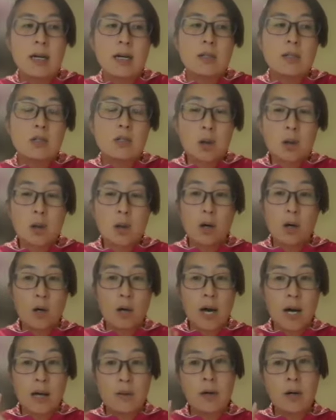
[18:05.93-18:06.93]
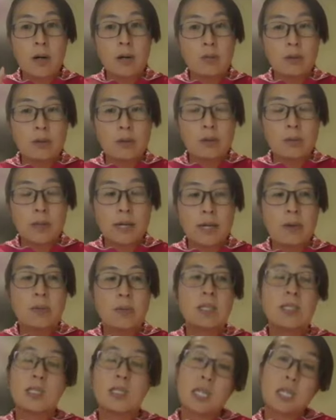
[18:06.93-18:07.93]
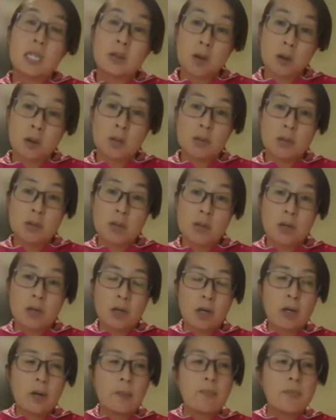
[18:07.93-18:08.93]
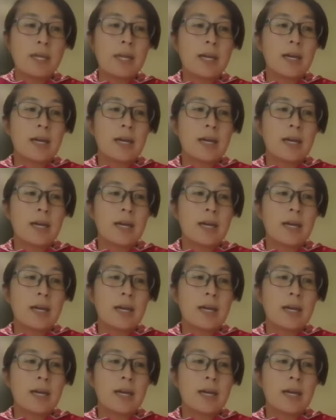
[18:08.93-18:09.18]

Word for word: so her eyebrow movement when she talked to her